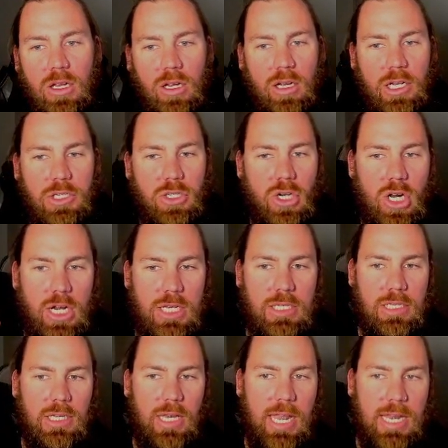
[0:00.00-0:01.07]
I tried
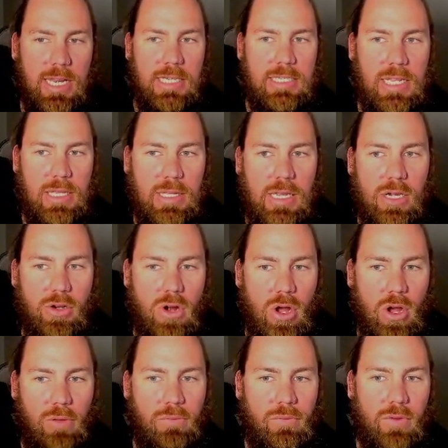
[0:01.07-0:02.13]
to let their Death Eater
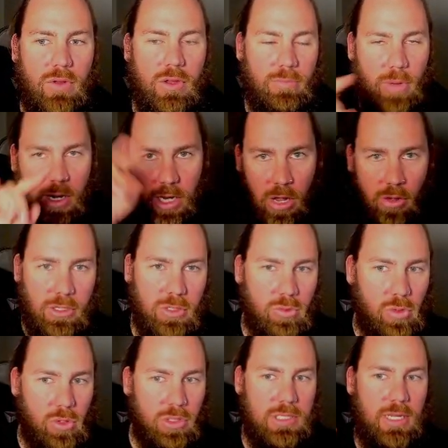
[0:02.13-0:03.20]
off by going
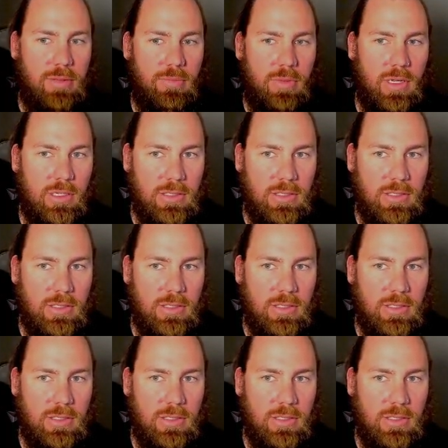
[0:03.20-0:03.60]
towards them,